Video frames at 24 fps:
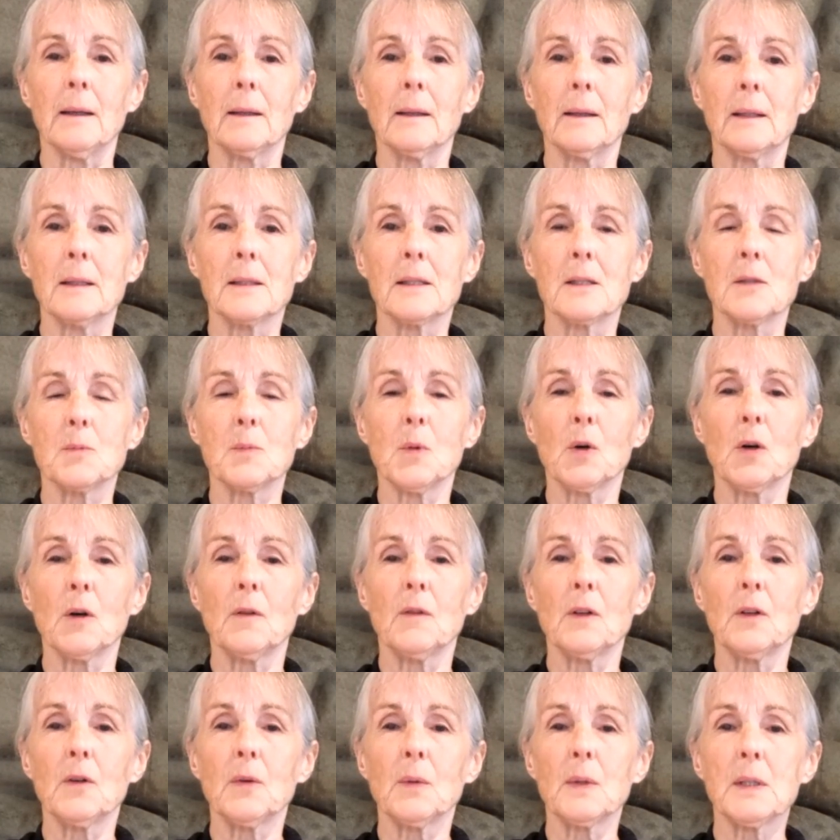This is more of
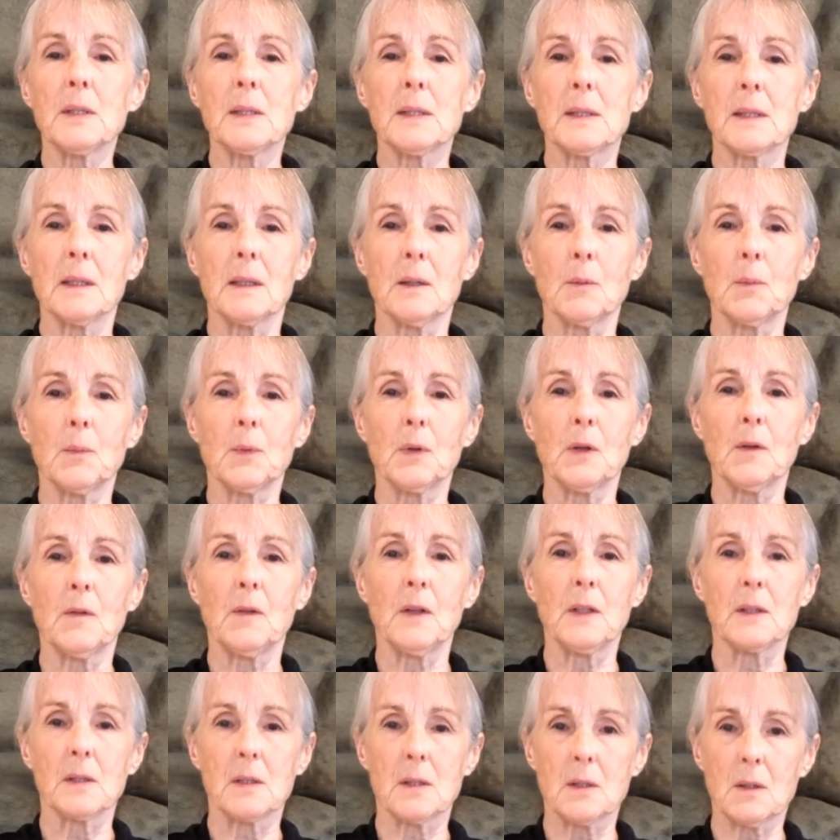a twist than the
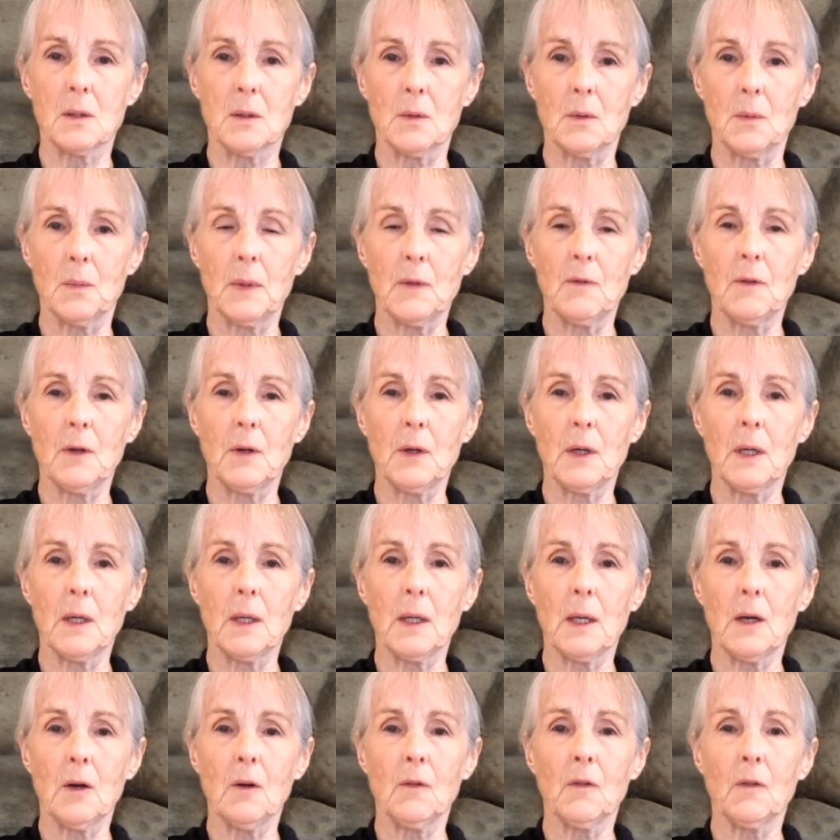previous two. Be very
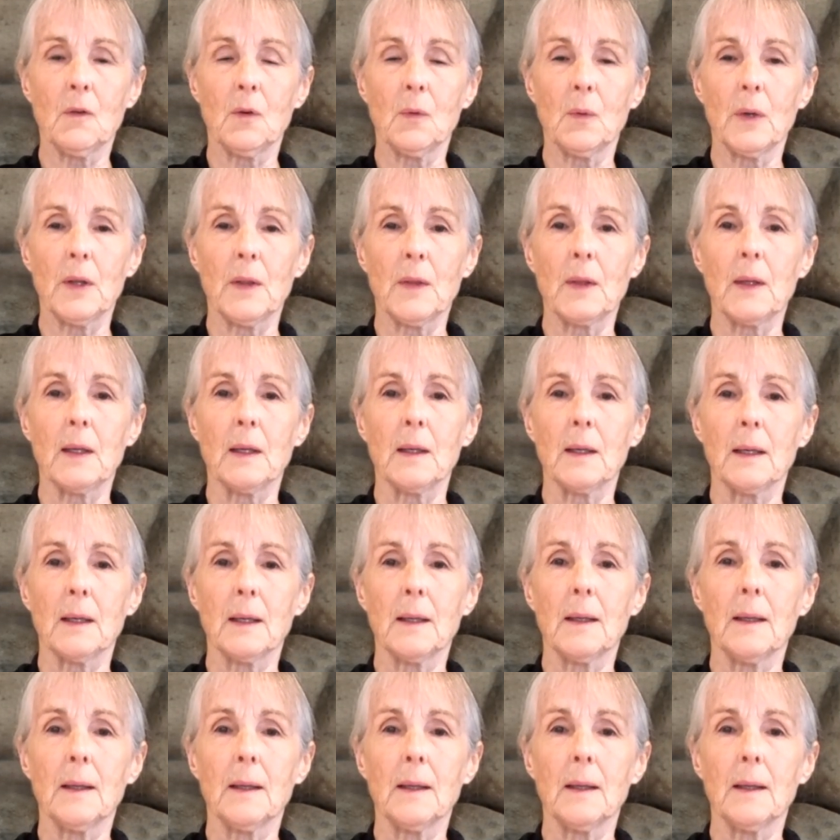careful with it.